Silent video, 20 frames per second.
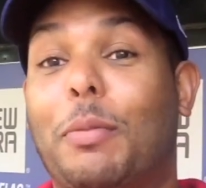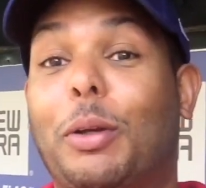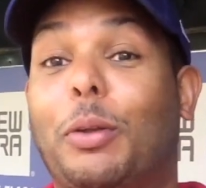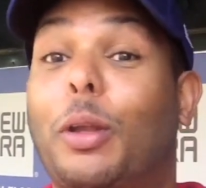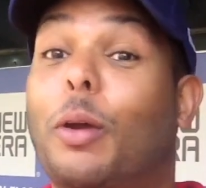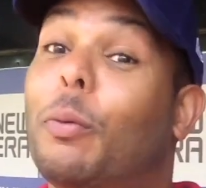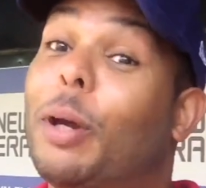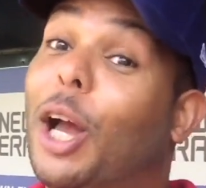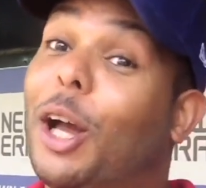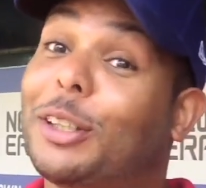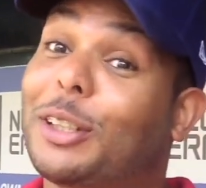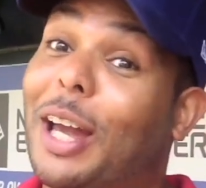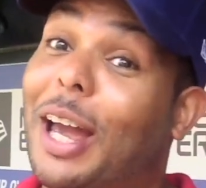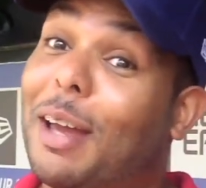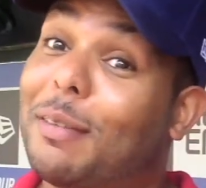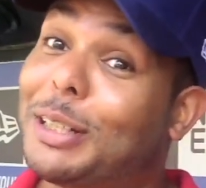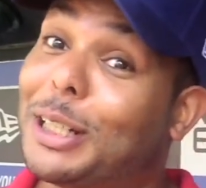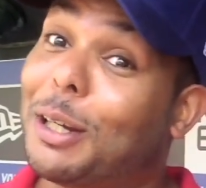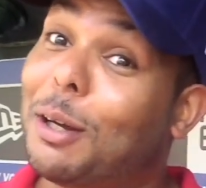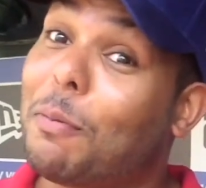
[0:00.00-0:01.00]
and then we also
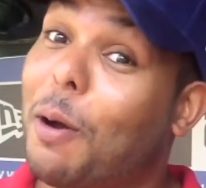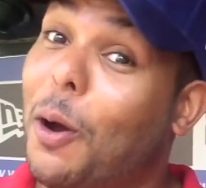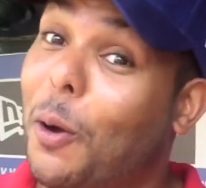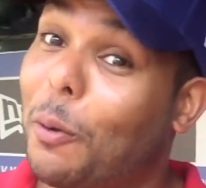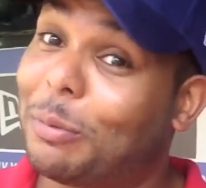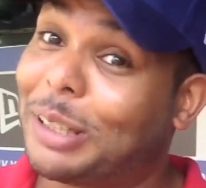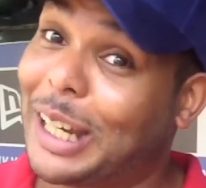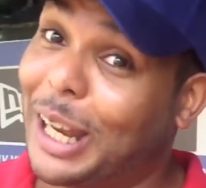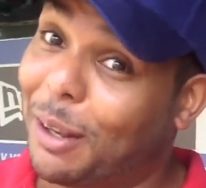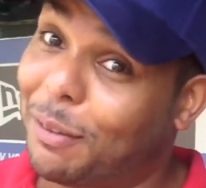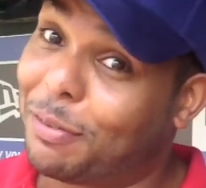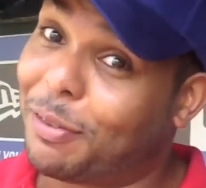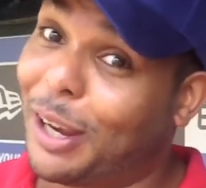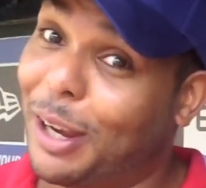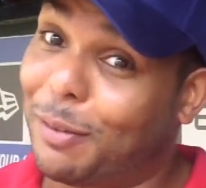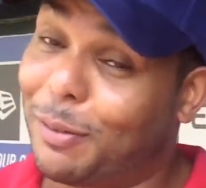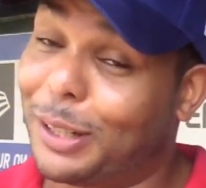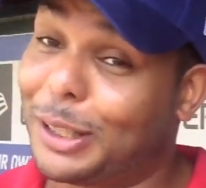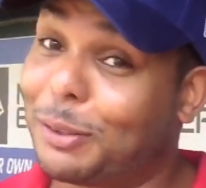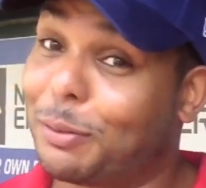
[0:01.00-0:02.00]
have some hometown
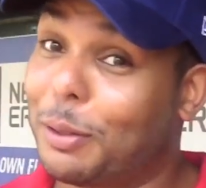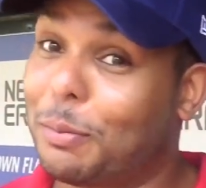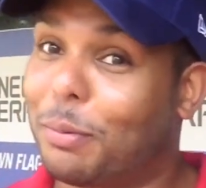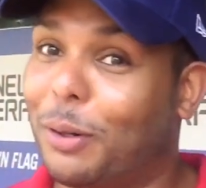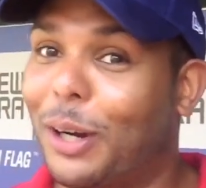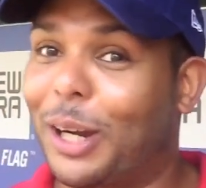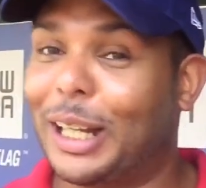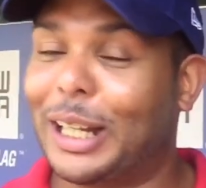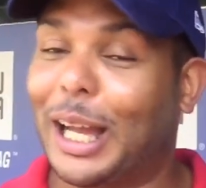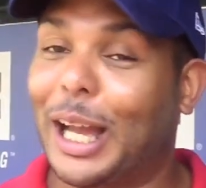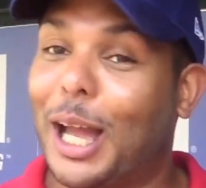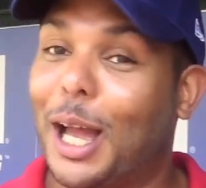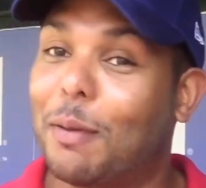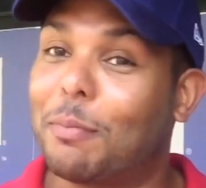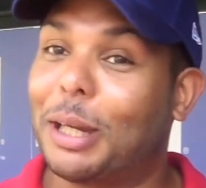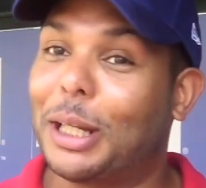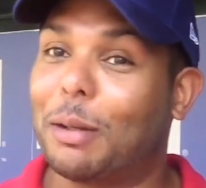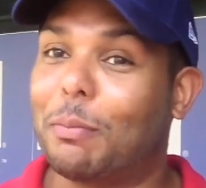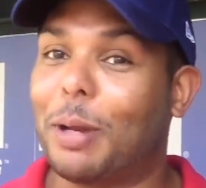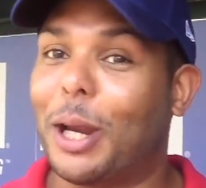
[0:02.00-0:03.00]
favorites. We brought um,
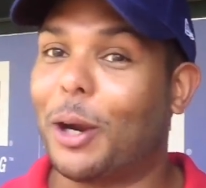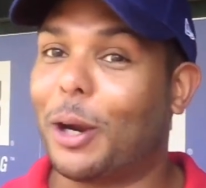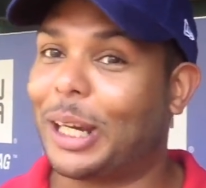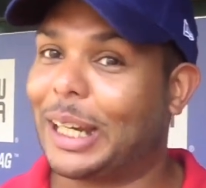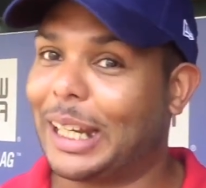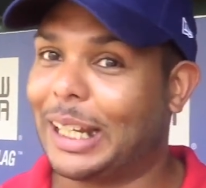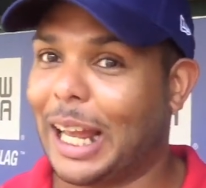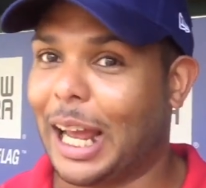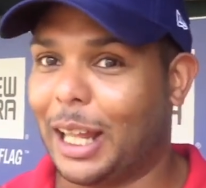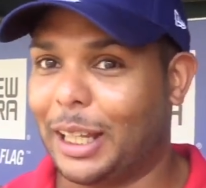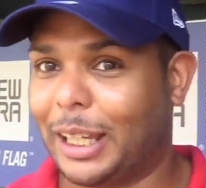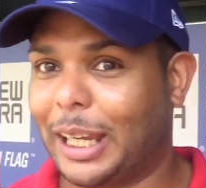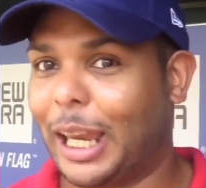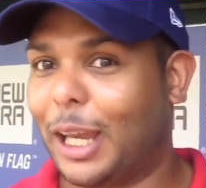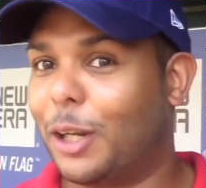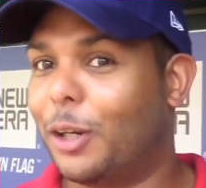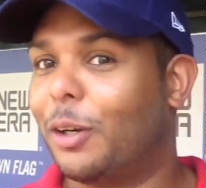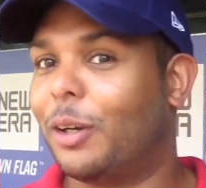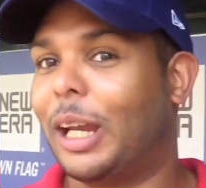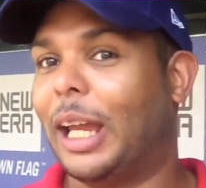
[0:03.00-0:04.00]
an American
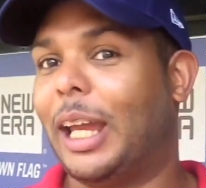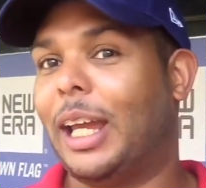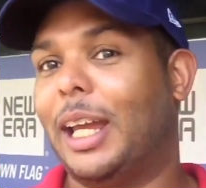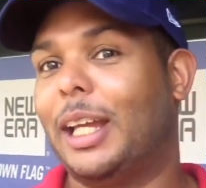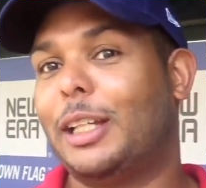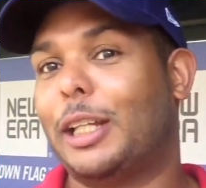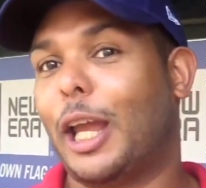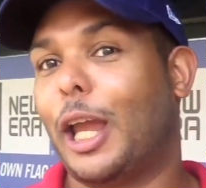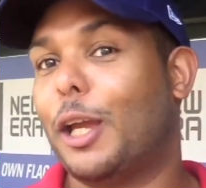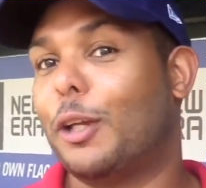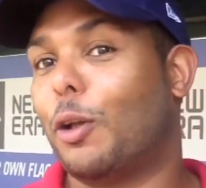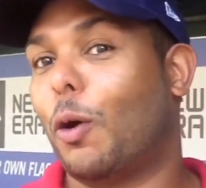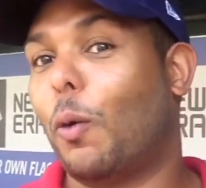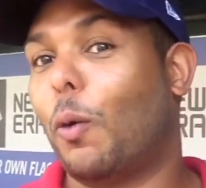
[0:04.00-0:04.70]
alligator and an